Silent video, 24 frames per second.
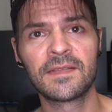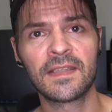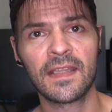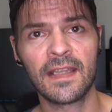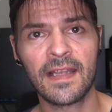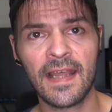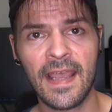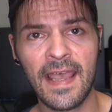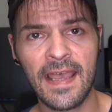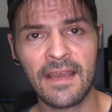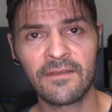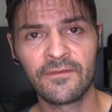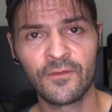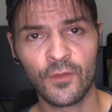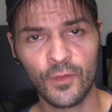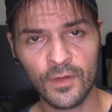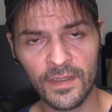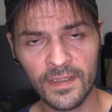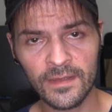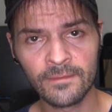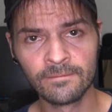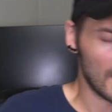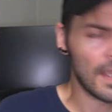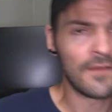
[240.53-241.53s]
that I had for
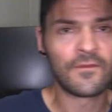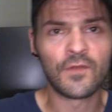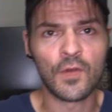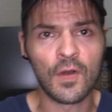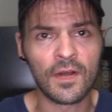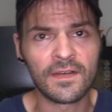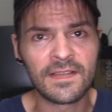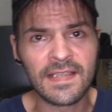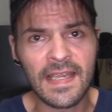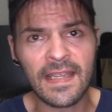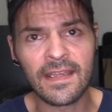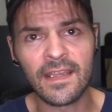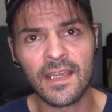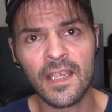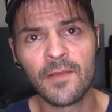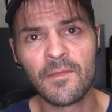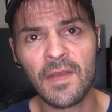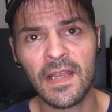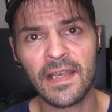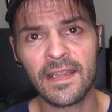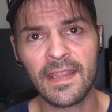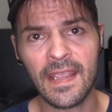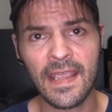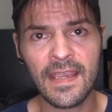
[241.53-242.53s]
you. If you are taking a
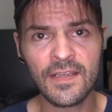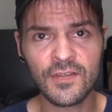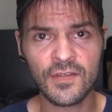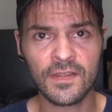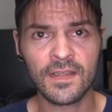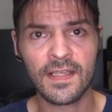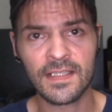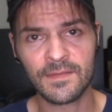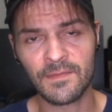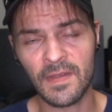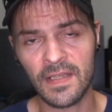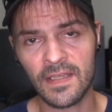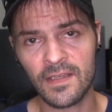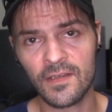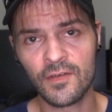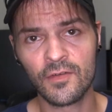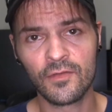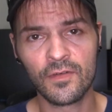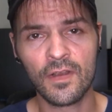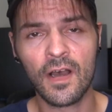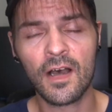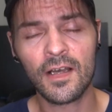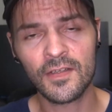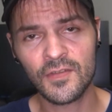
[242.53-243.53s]
medication that's making you
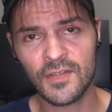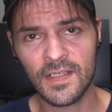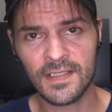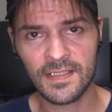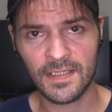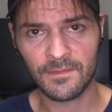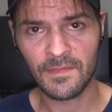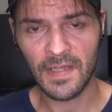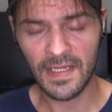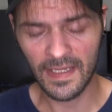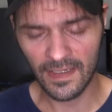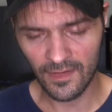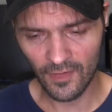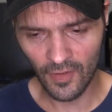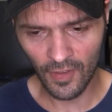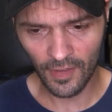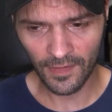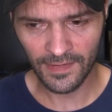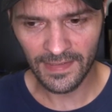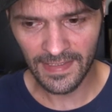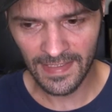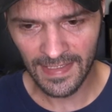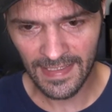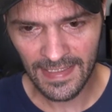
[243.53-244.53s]
nauseous and making it
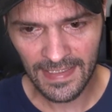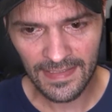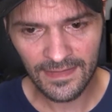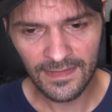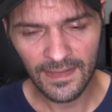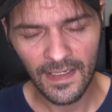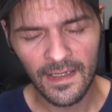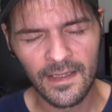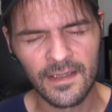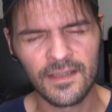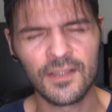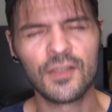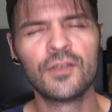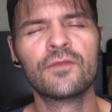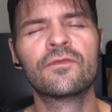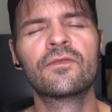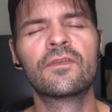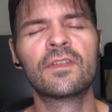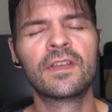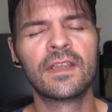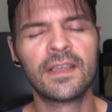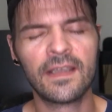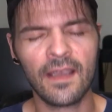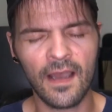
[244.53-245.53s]
hard to eat, you've
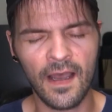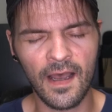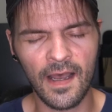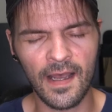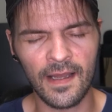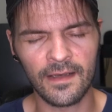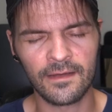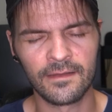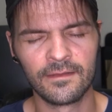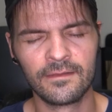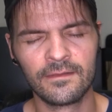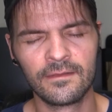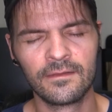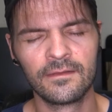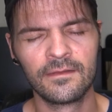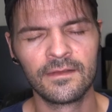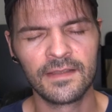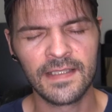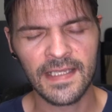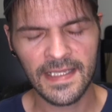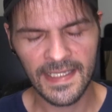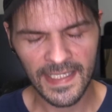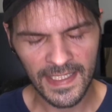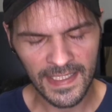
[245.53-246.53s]
got
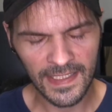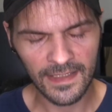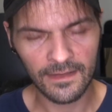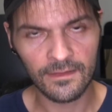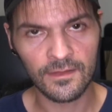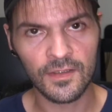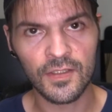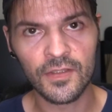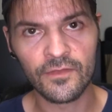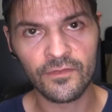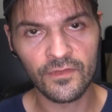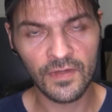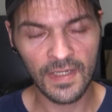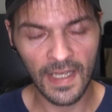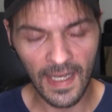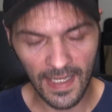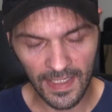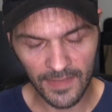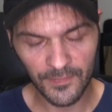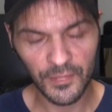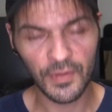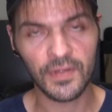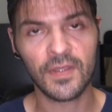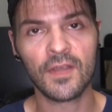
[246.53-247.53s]
to eat. You've got
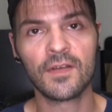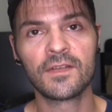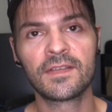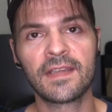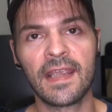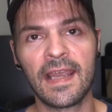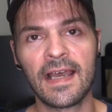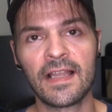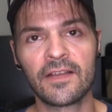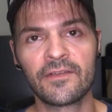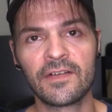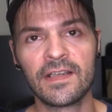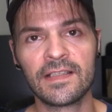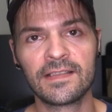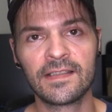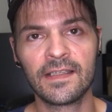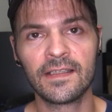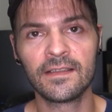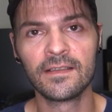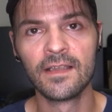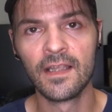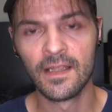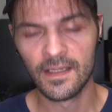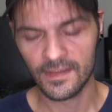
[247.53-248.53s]
to put those calories
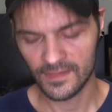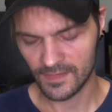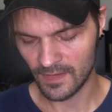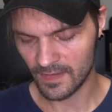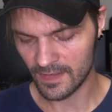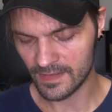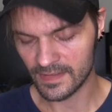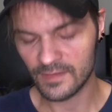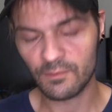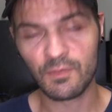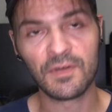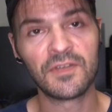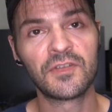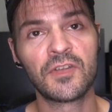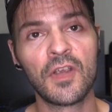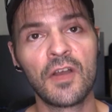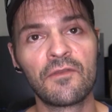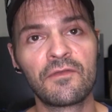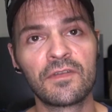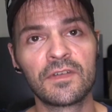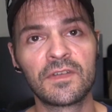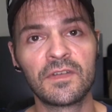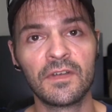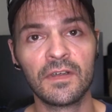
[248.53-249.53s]
in. So you can switch
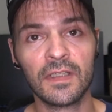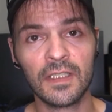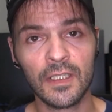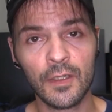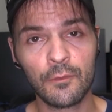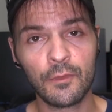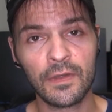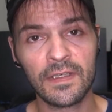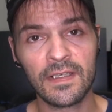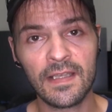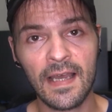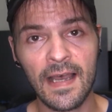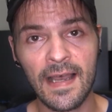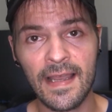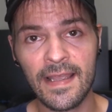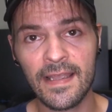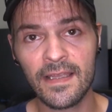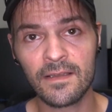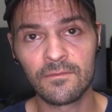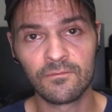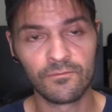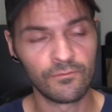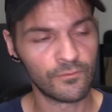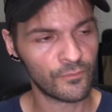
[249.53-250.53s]
over to a liquid
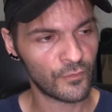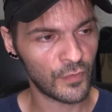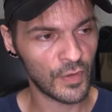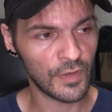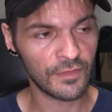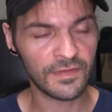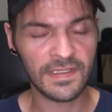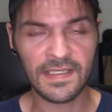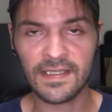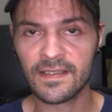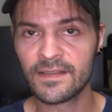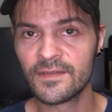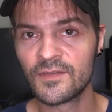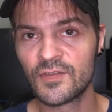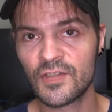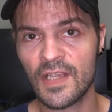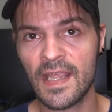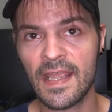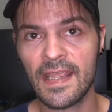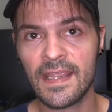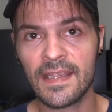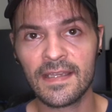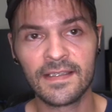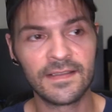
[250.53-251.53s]
diet, protein
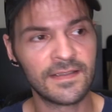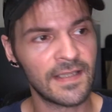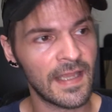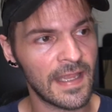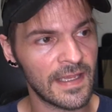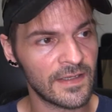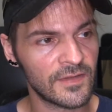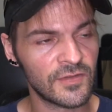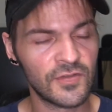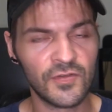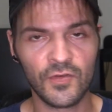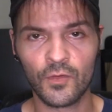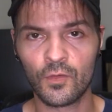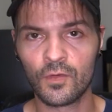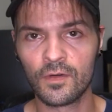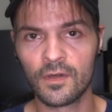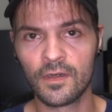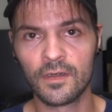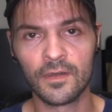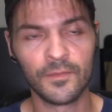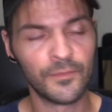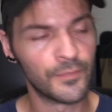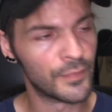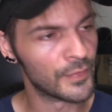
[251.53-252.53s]
shakes,
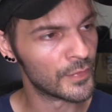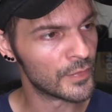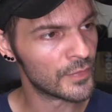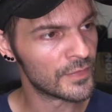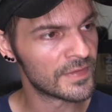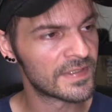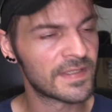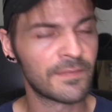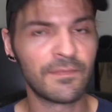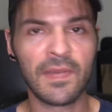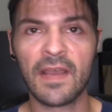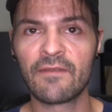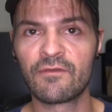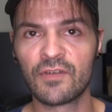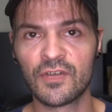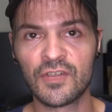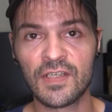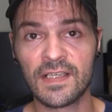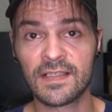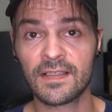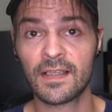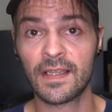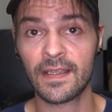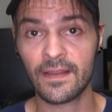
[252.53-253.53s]
Ensure, Boost,
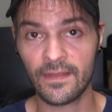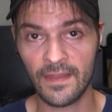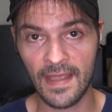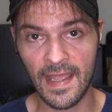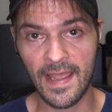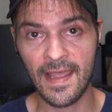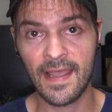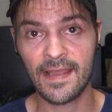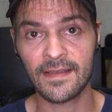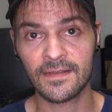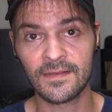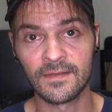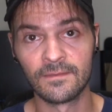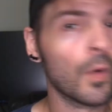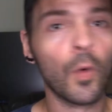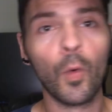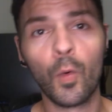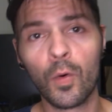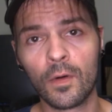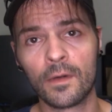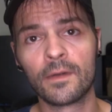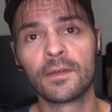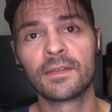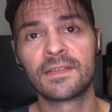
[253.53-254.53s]
beverages like that,
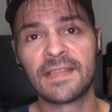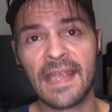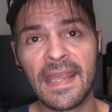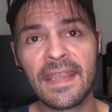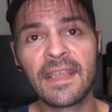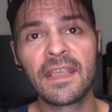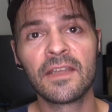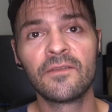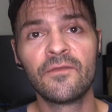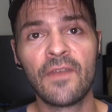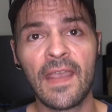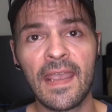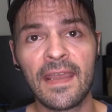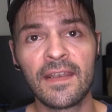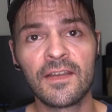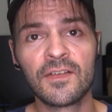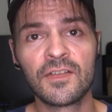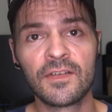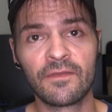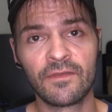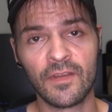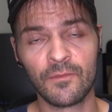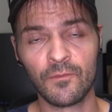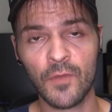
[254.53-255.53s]
or take advantage
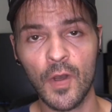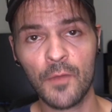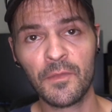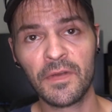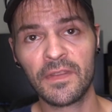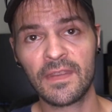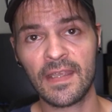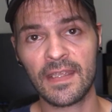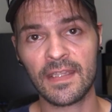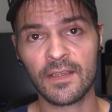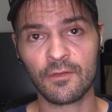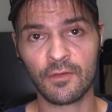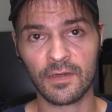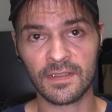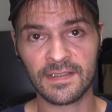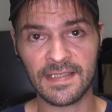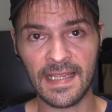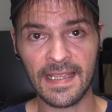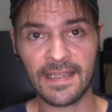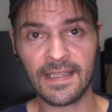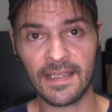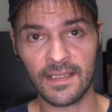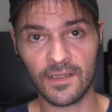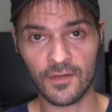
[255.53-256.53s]
of the moment that you are
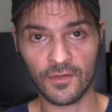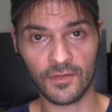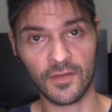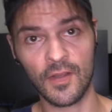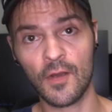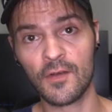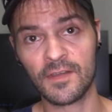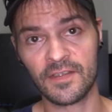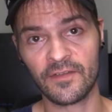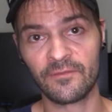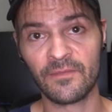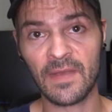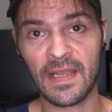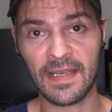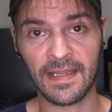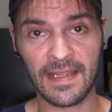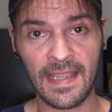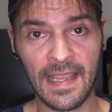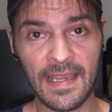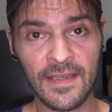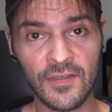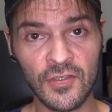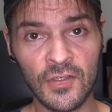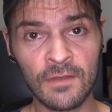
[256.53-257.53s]
taking your dose of
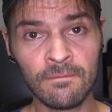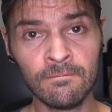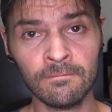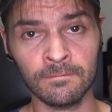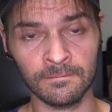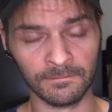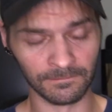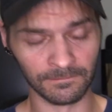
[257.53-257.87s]
medication,